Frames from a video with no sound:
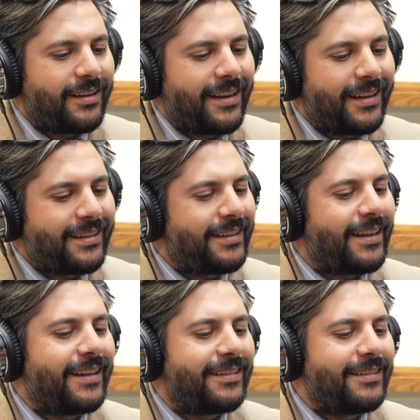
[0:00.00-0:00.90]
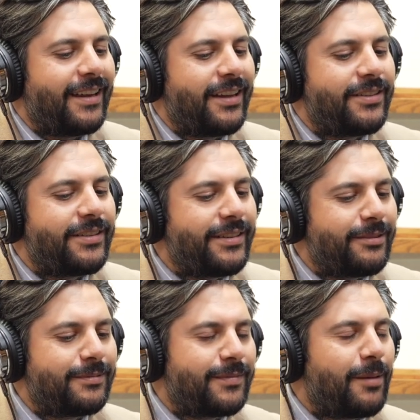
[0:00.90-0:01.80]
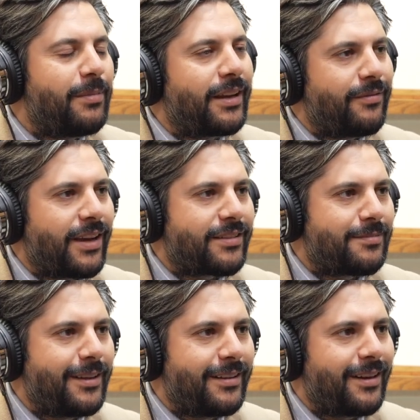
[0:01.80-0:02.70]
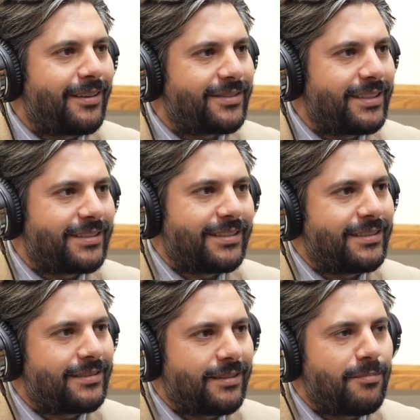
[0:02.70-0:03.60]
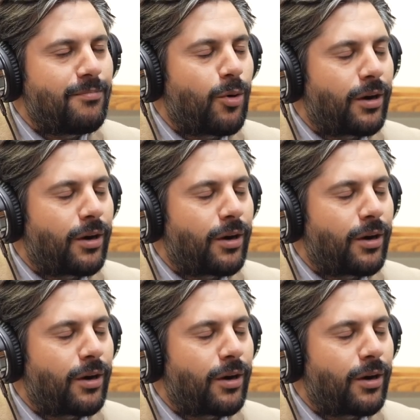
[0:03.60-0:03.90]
And then that led to a big investment in the off season and more